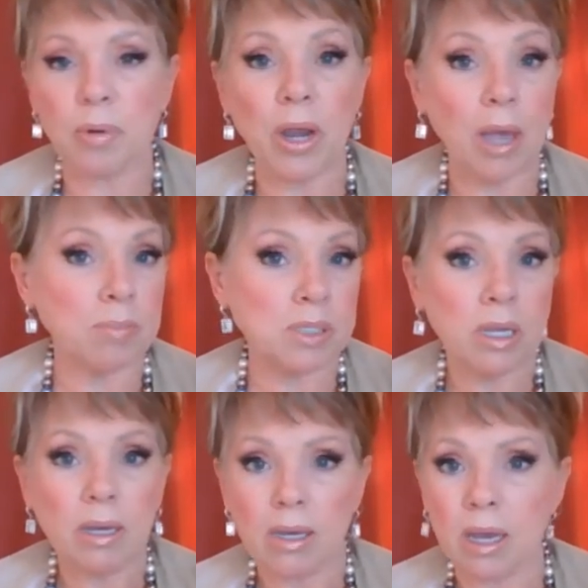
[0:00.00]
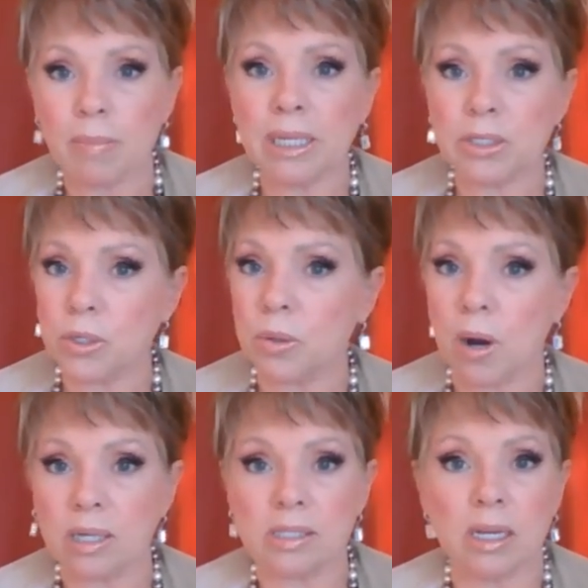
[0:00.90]
perhaps coming to
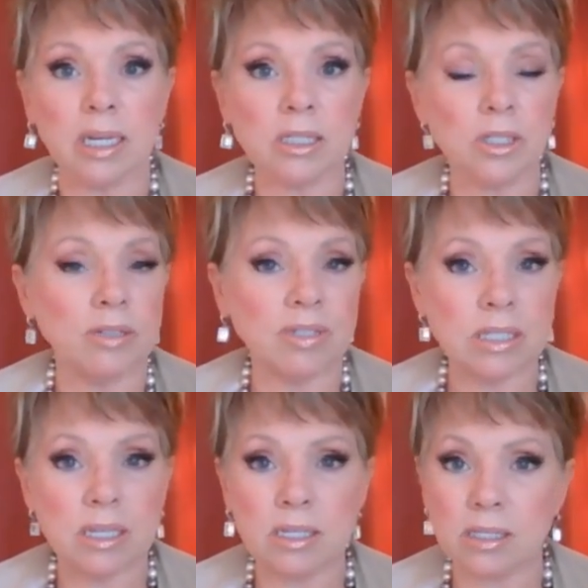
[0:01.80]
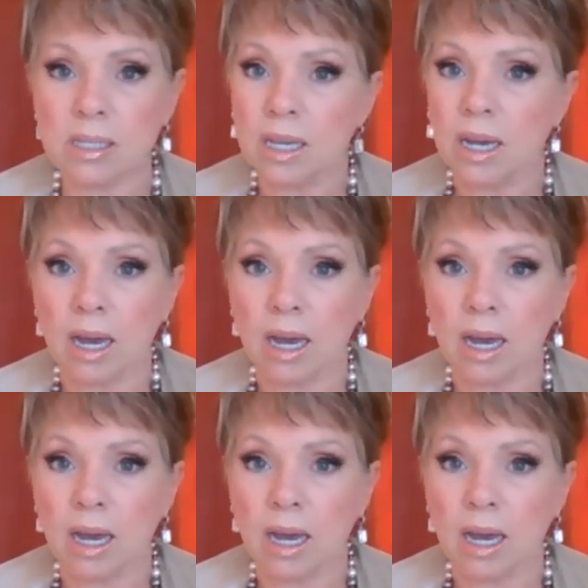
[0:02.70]
our Sunday services